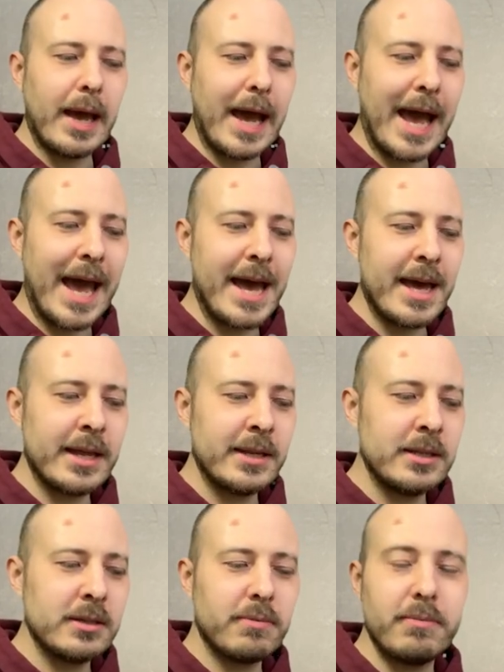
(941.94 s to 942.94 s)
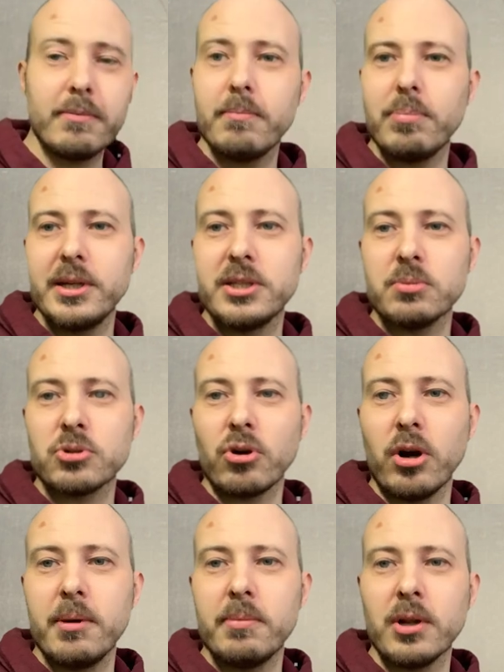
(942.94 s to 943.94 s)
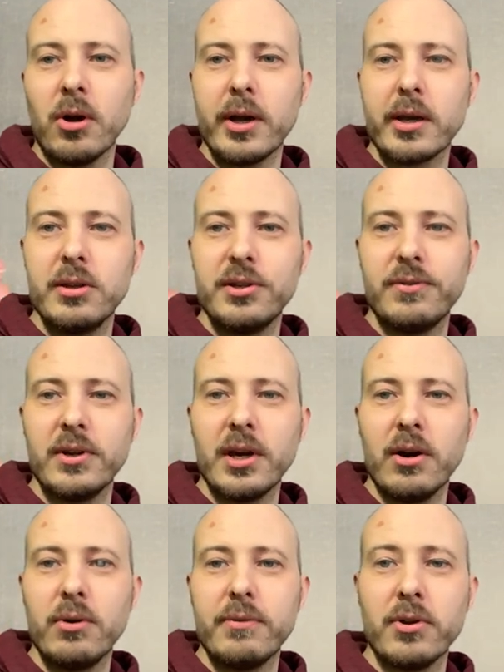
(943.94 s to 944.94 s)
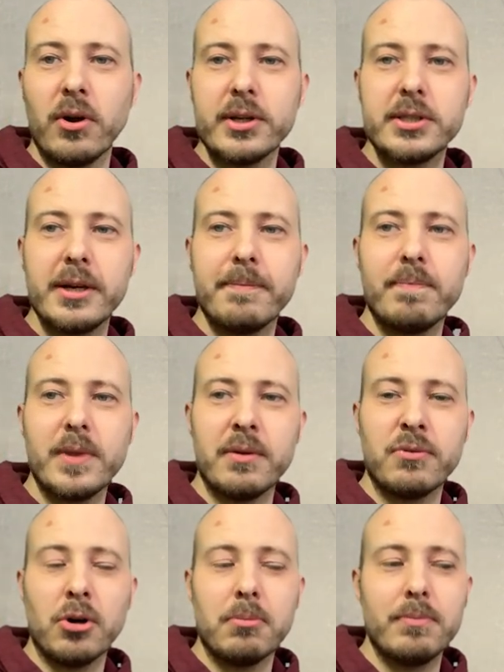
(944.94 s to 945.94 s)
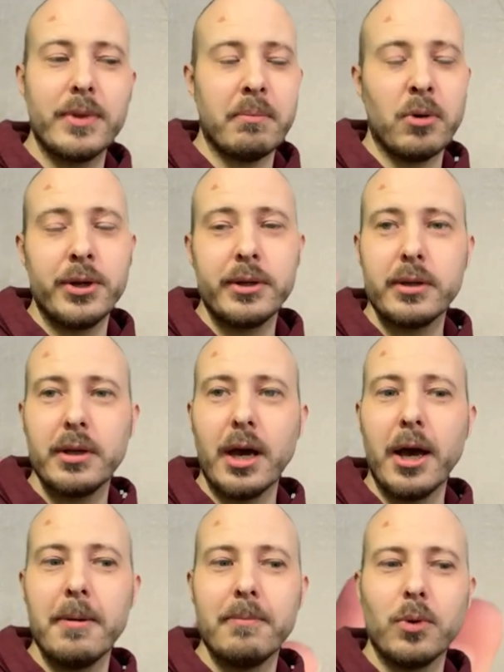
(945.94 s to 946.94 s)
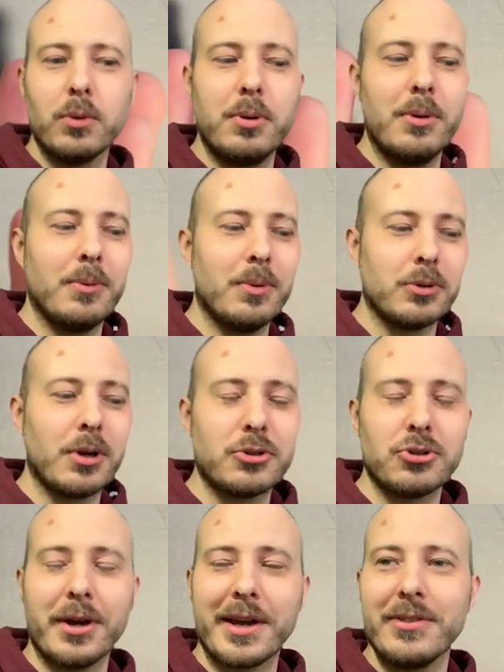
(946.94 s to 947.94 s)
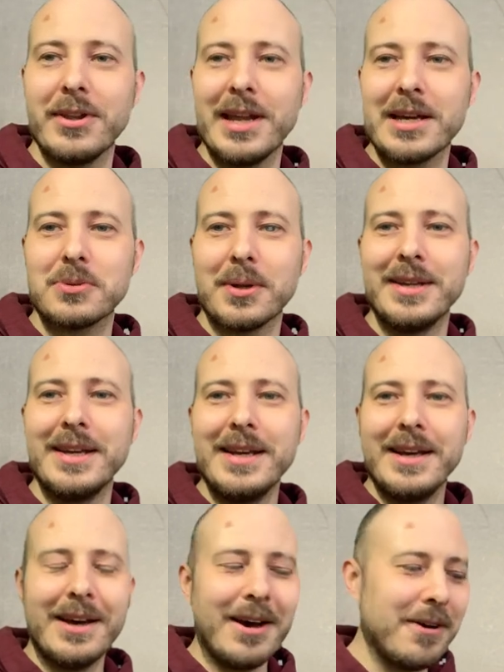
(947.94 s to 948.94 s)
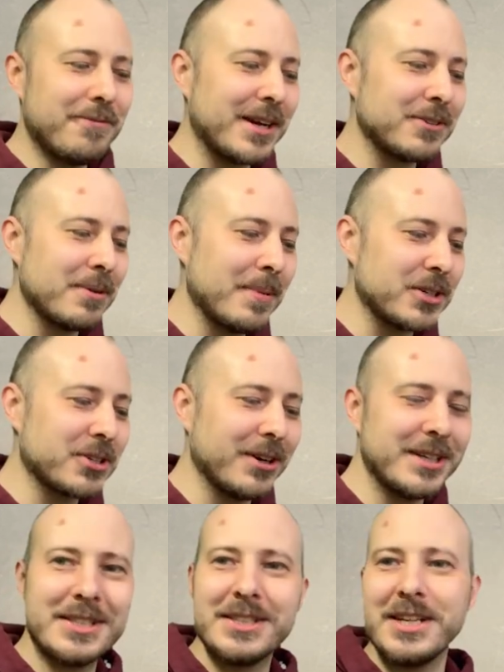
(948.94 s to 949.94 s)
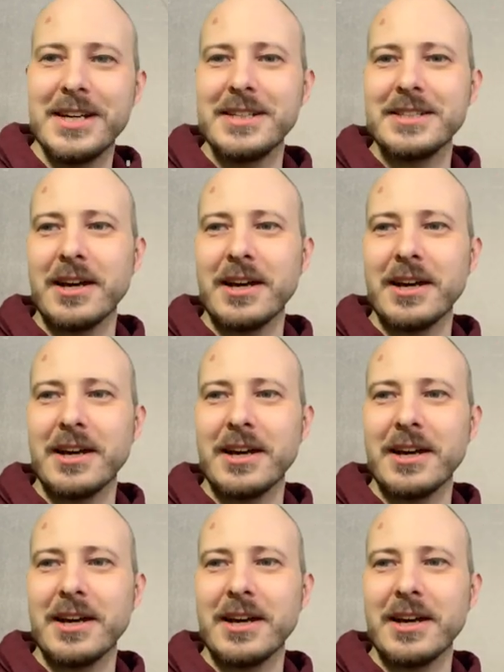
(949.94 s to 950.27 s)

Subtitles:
And please subscribe and like this video if you liked it. If not, never mind. I'll try again in the next one. Thanks very much, guys. Cheers.